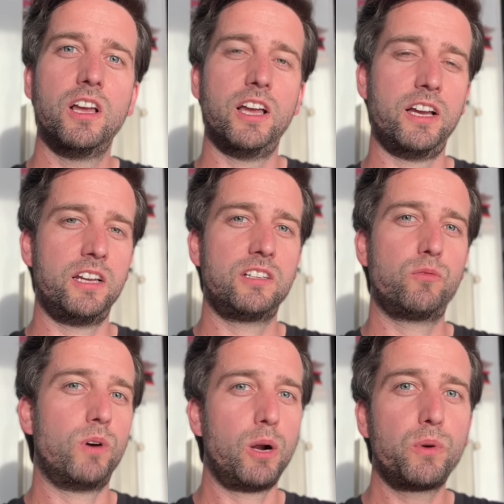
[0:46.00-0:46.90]
And
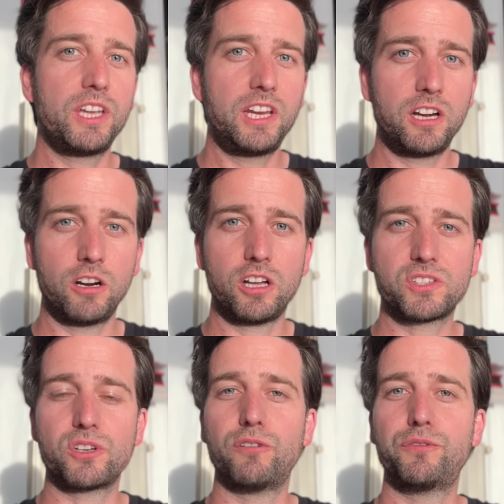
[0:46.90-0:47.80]
while we hear
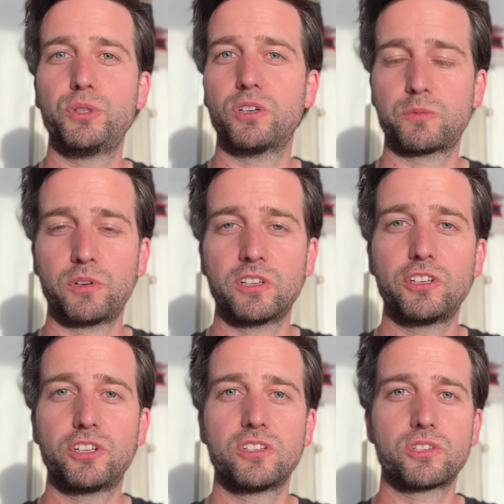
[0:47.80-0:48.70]
lots of US
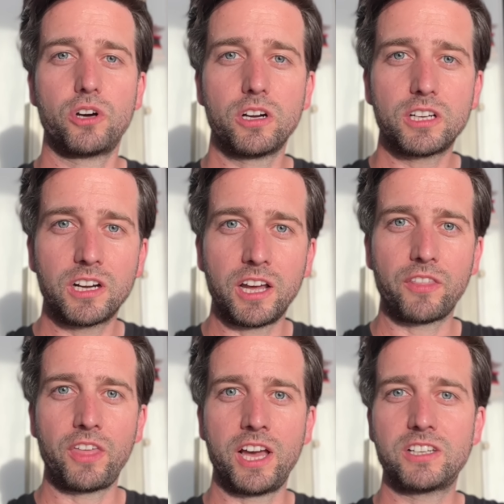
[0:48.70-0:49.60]
politicians talking
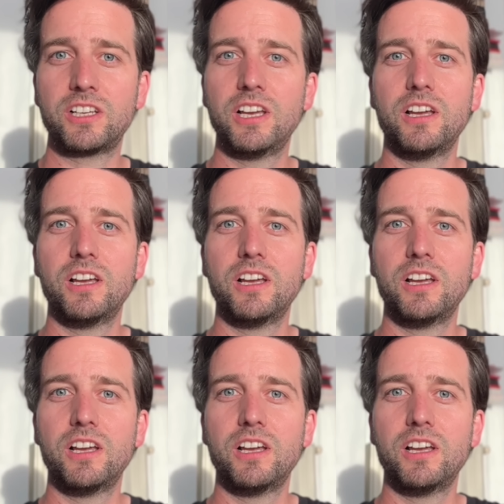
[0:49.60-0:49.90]
like that,